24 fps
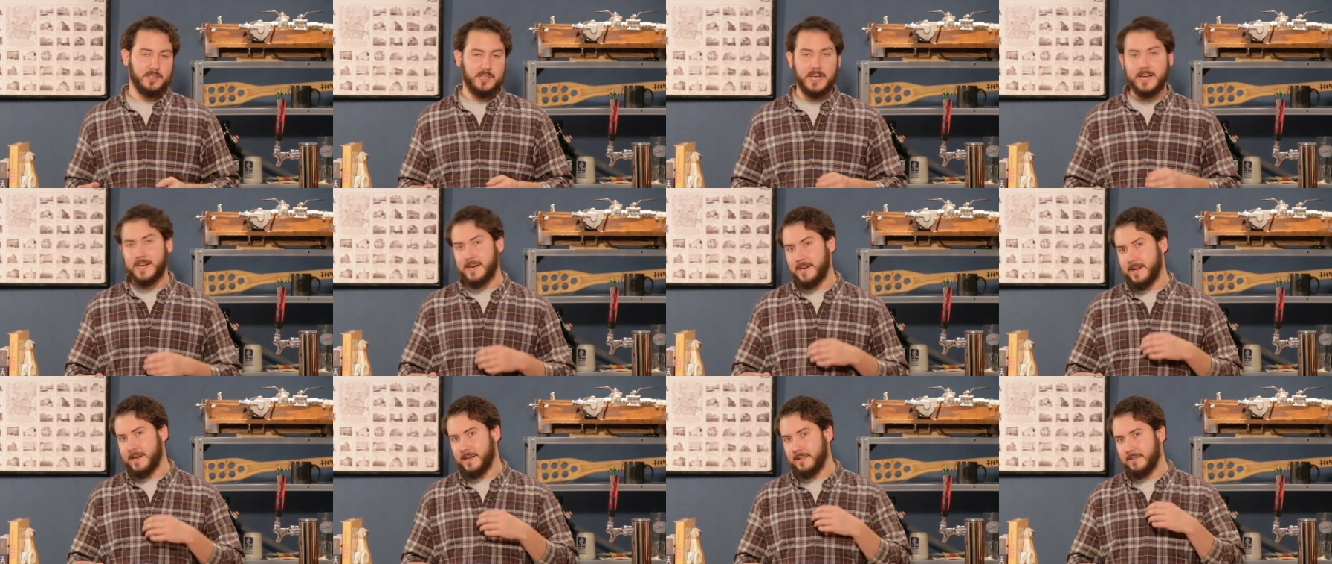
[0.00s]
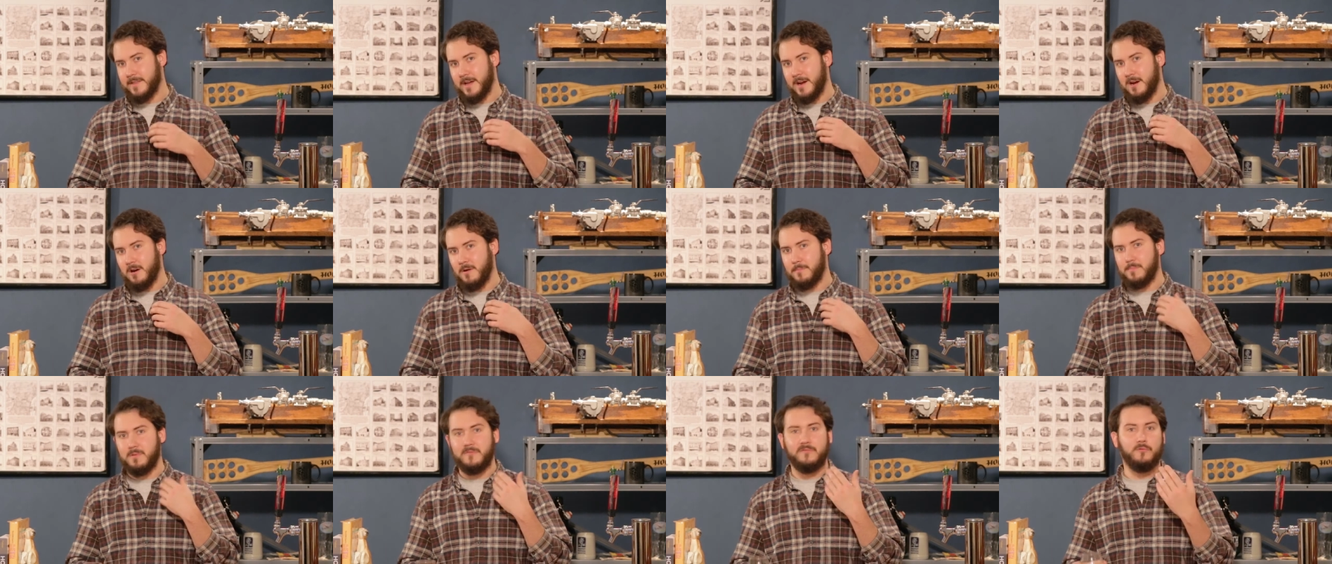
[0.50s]
likening
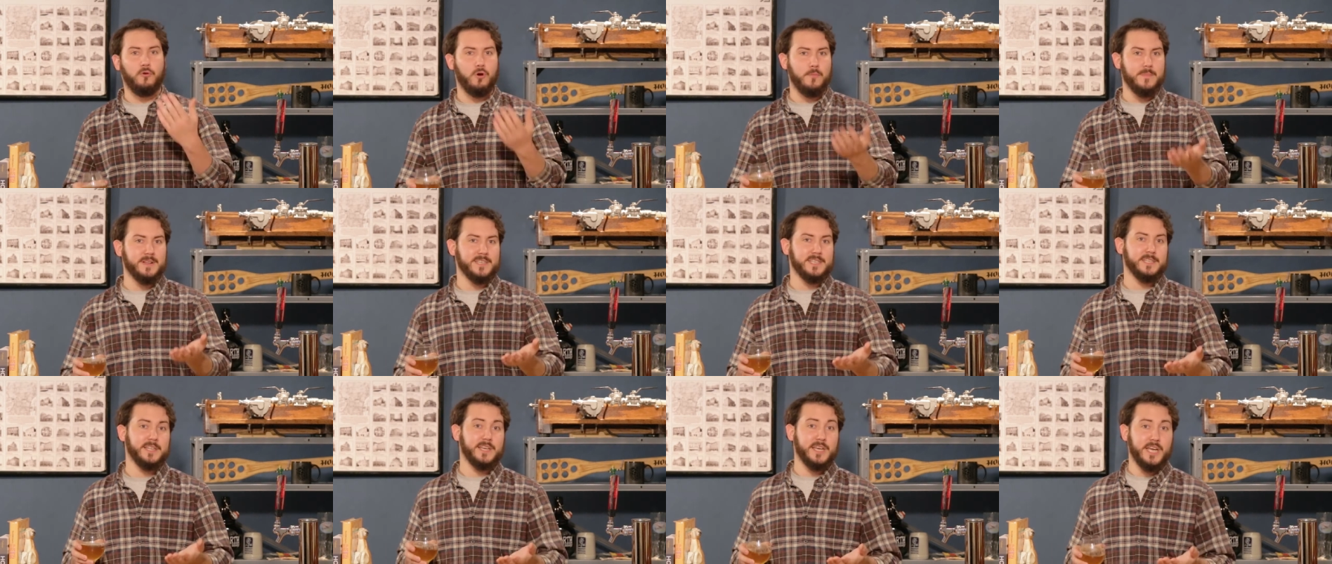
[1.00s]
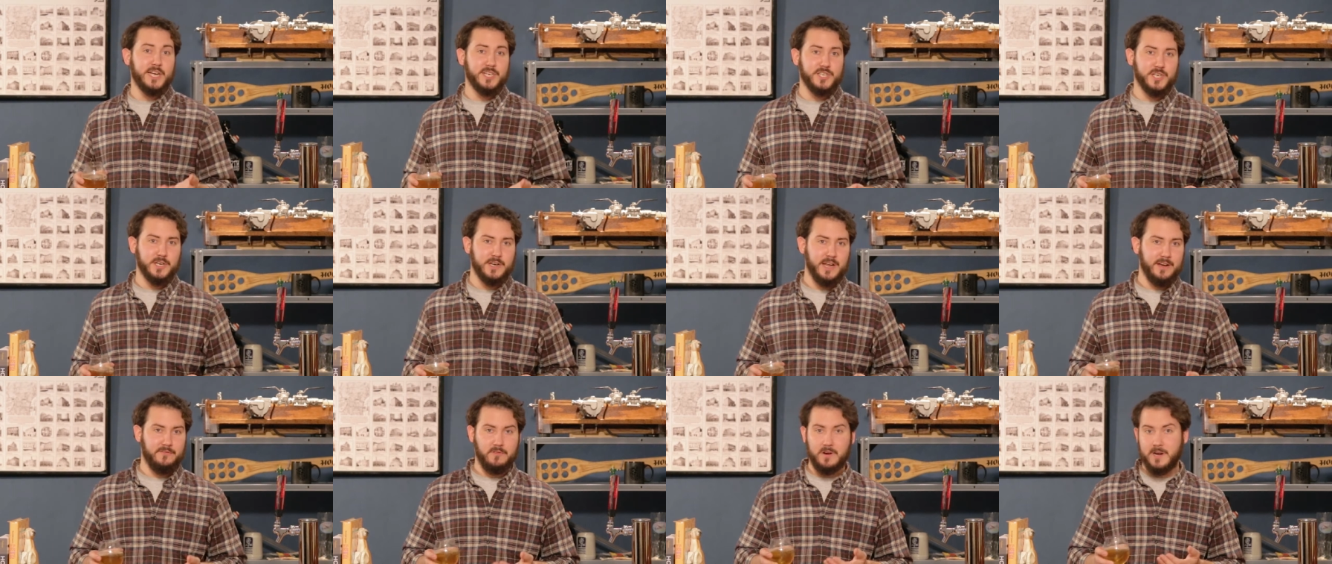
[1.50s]
their performance in the
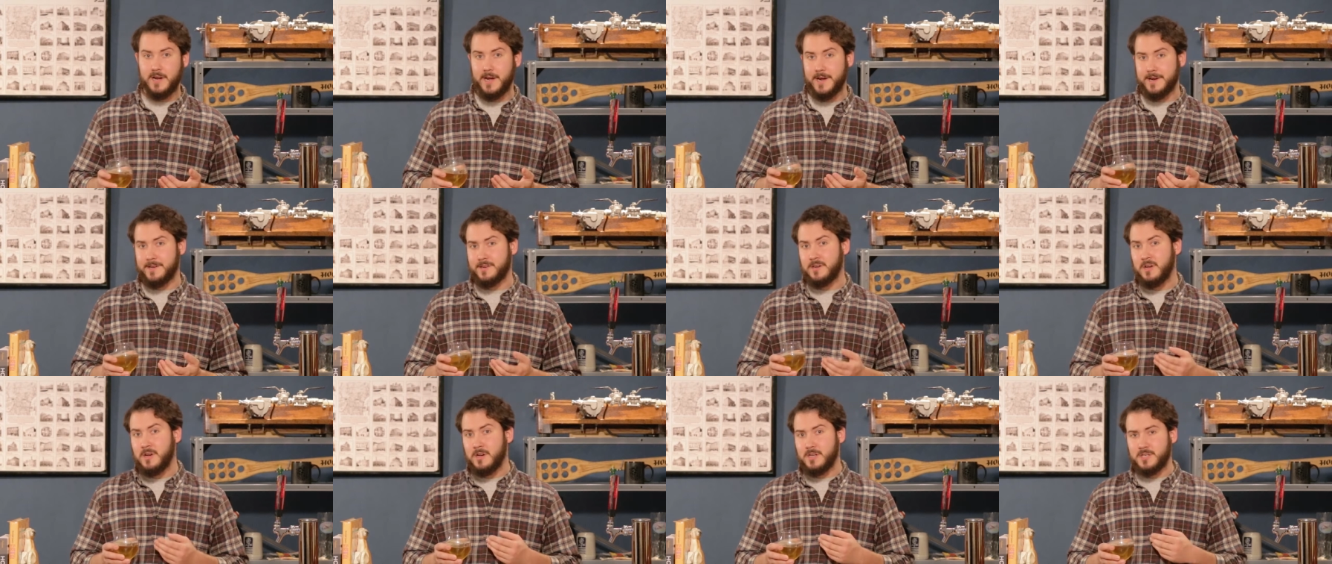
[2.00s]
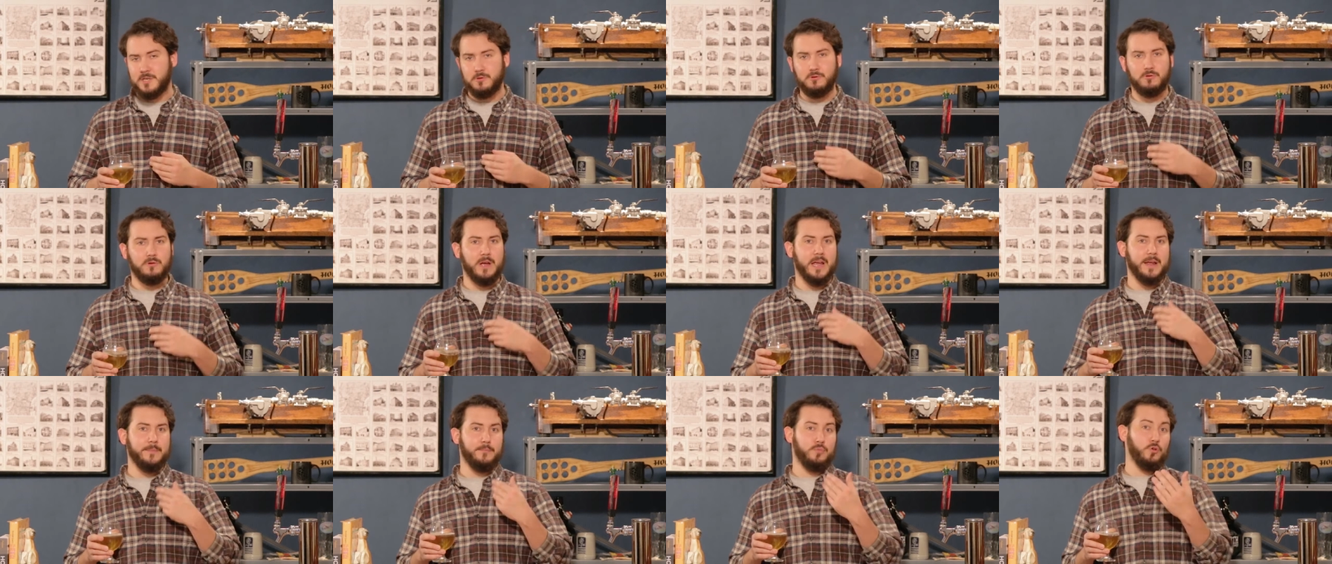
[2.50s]
kitchen every night
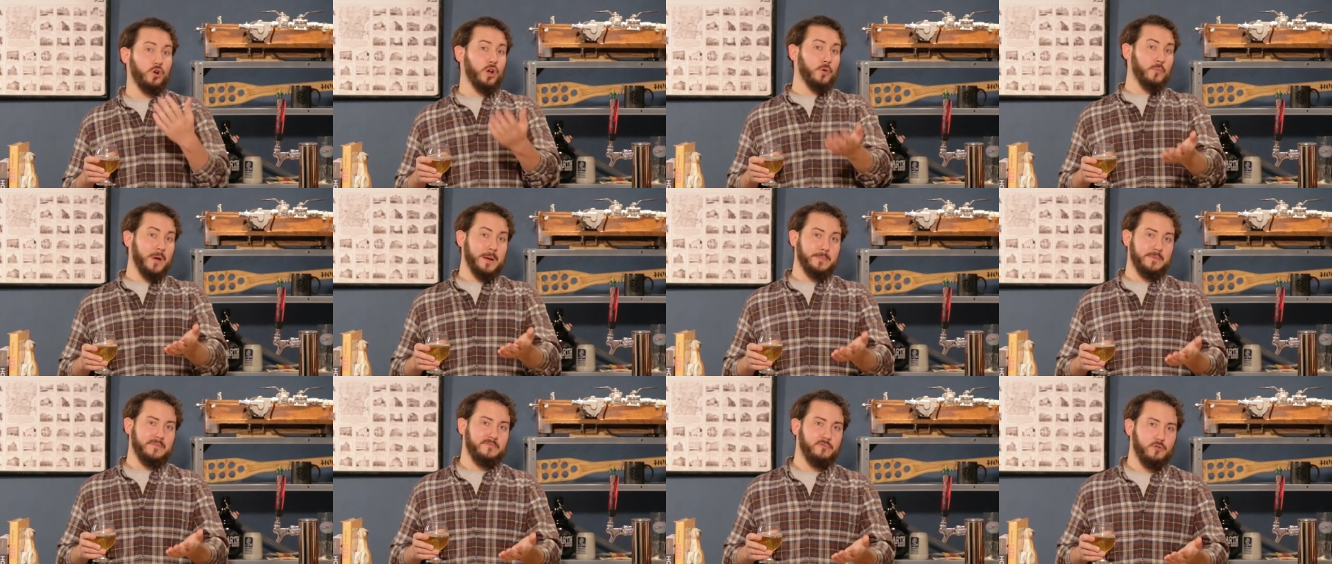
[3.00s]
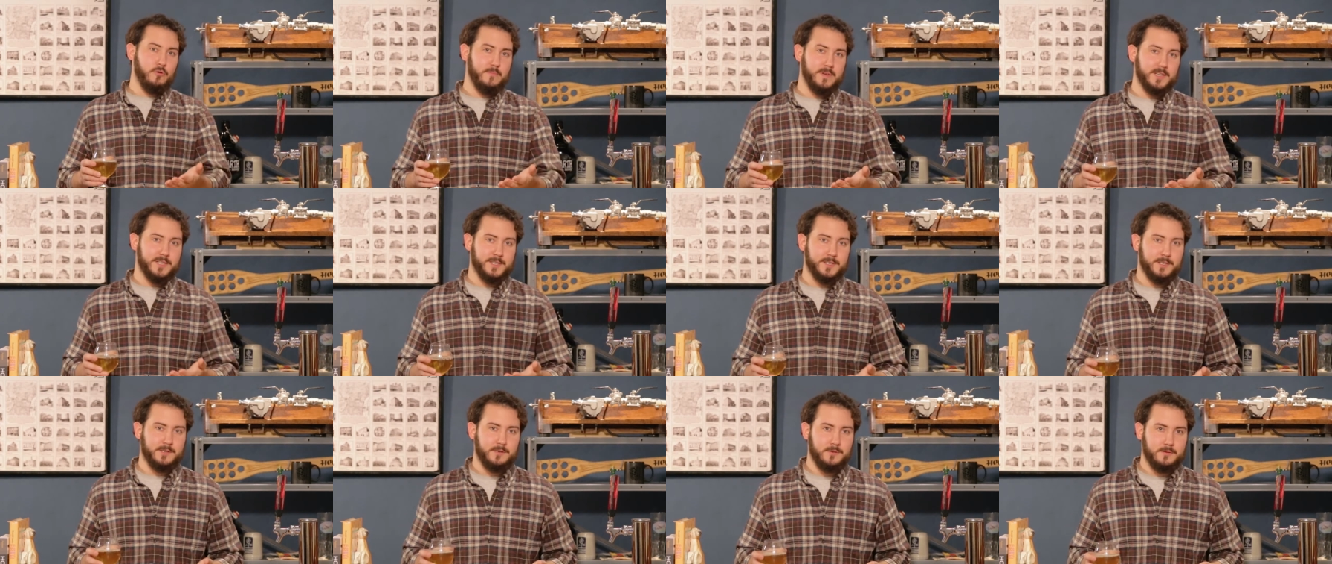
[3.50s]
to a Broadway
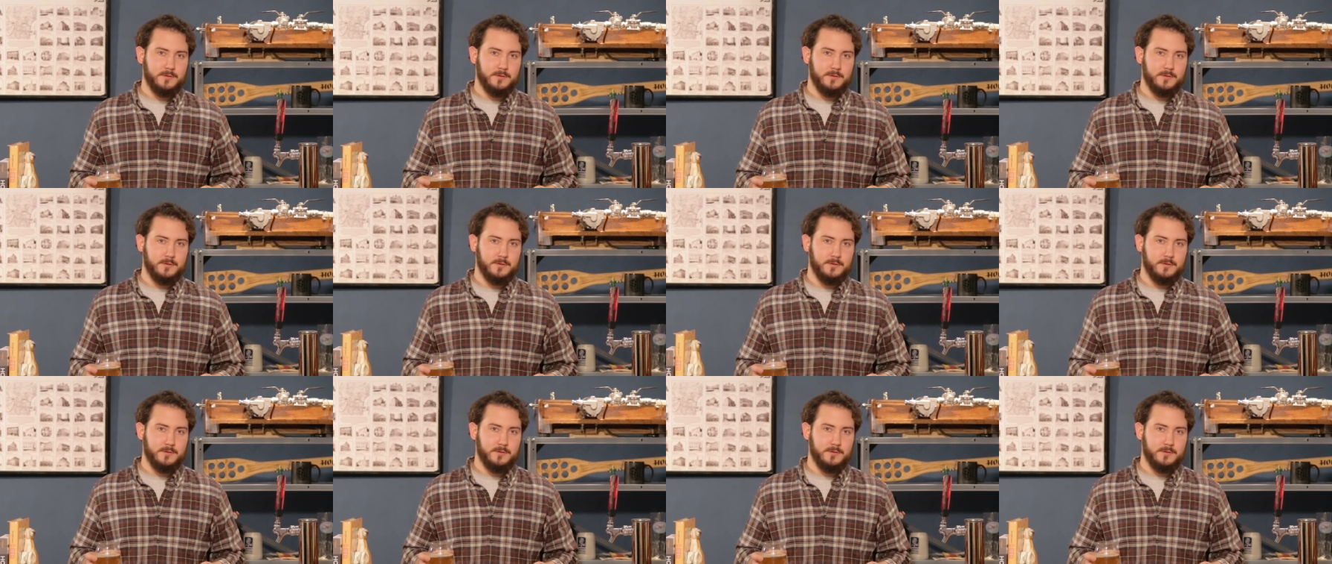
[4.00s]
performance.